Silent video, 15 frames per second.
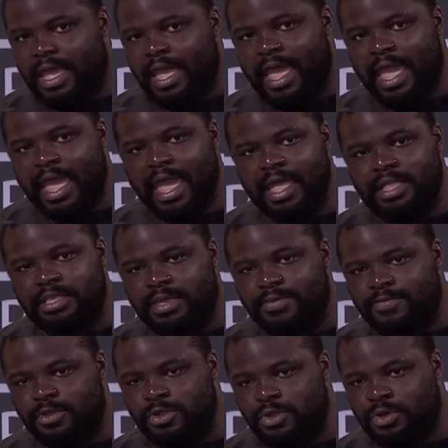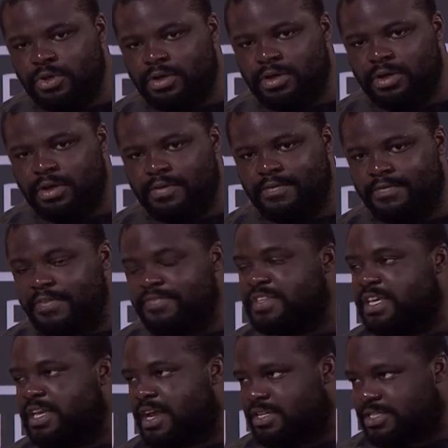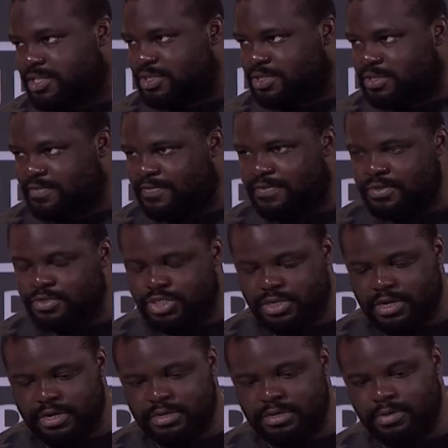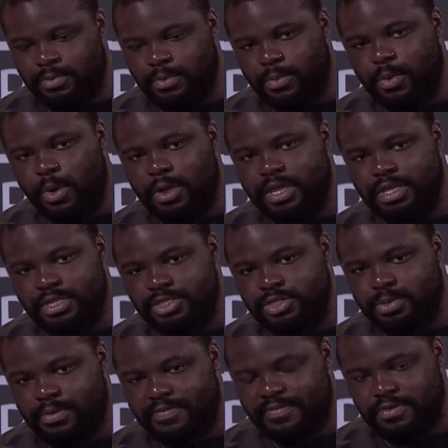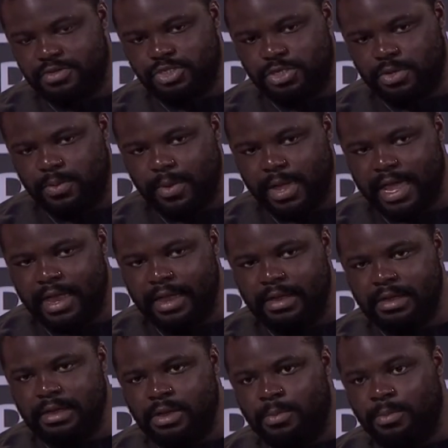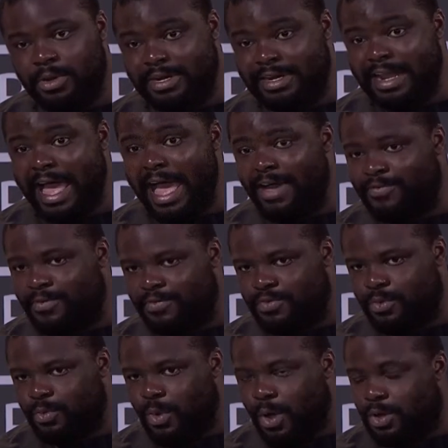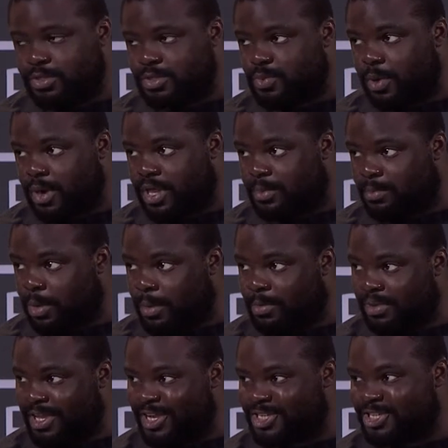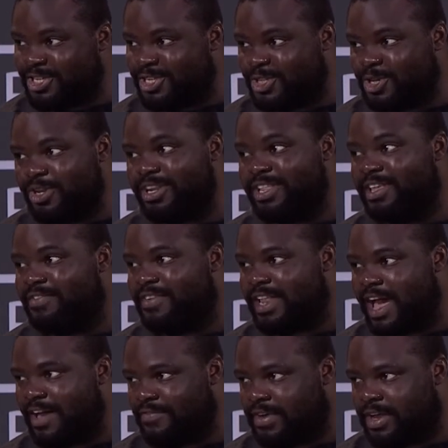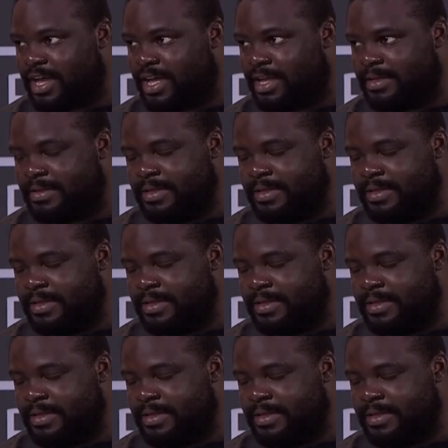And if you look 50 years into the future, we're walking into a future where more than half of the world's working population is going to live in Africa.